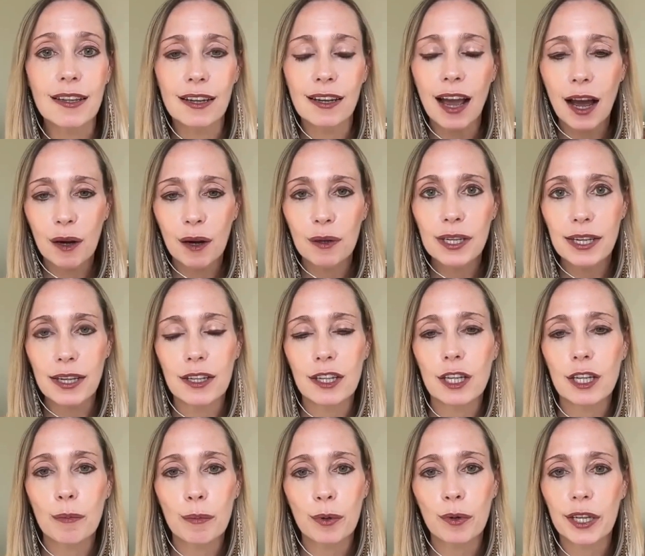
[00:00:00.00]
And how is it
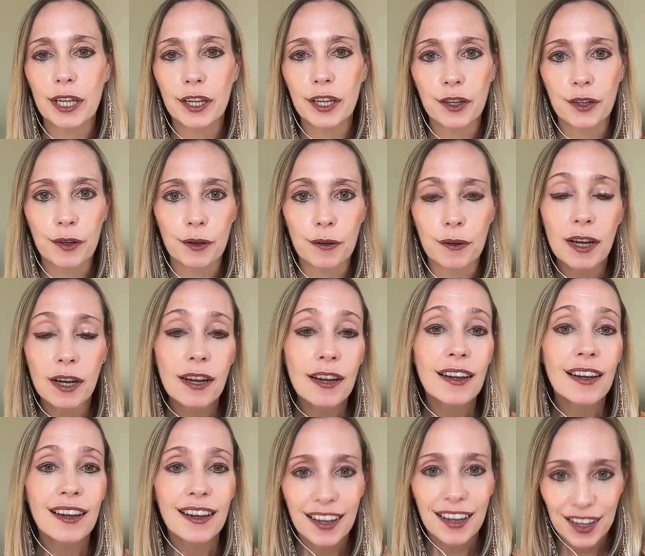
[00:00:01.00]
supporting you
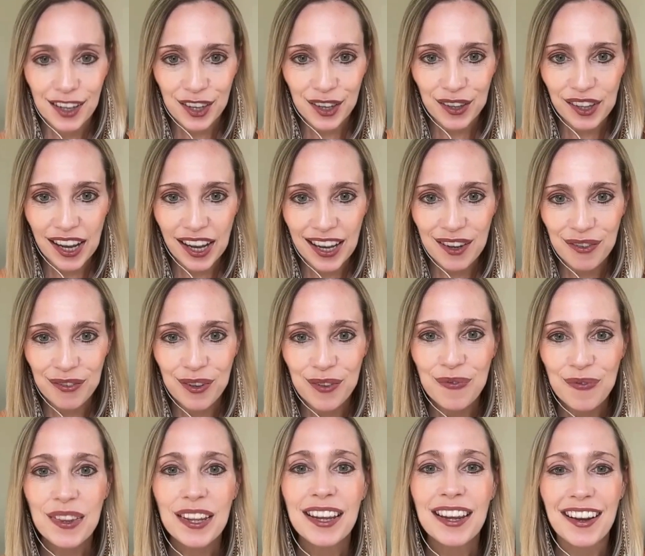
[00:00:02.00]
in your life?
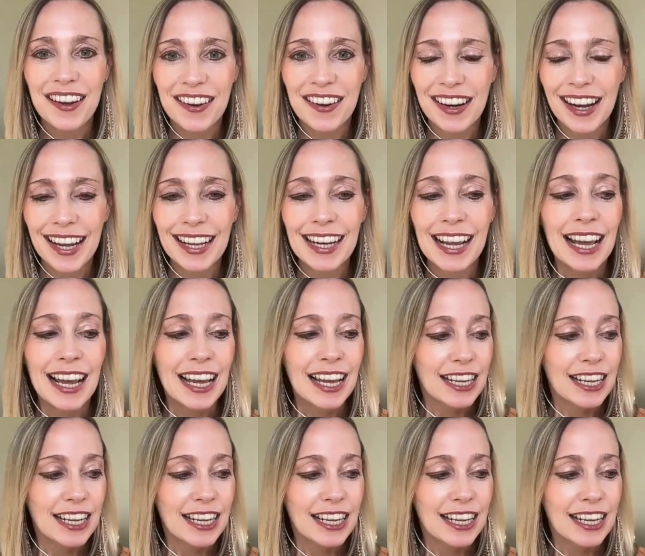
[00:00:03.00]
All right.